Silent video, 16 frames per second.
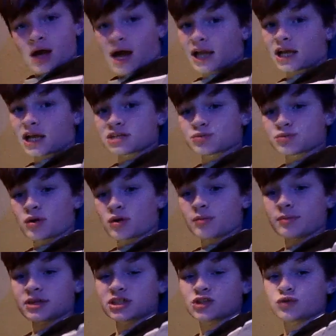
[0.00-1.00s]
Hi guys, welcome
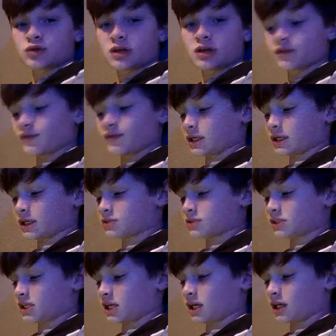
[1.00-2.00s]
back to another video.
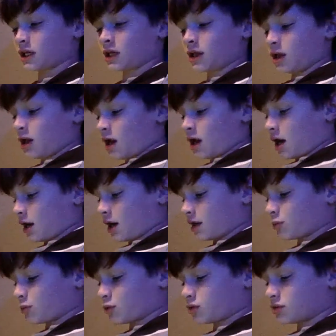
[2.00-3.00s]
Today I
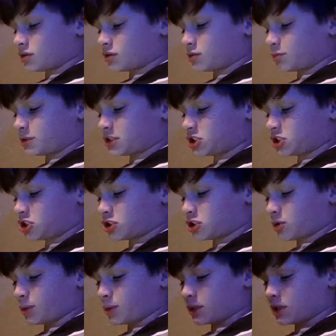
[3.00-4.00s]
am going to be
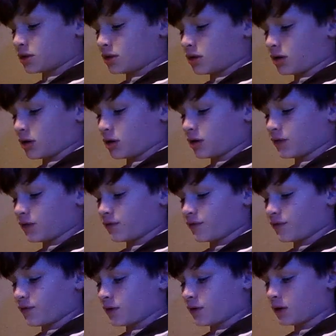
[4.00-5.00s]
showing off
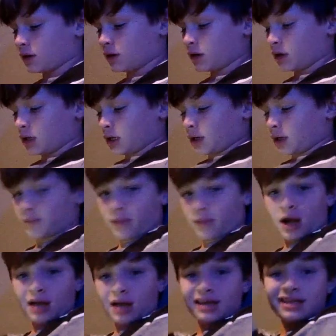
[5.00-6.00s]
my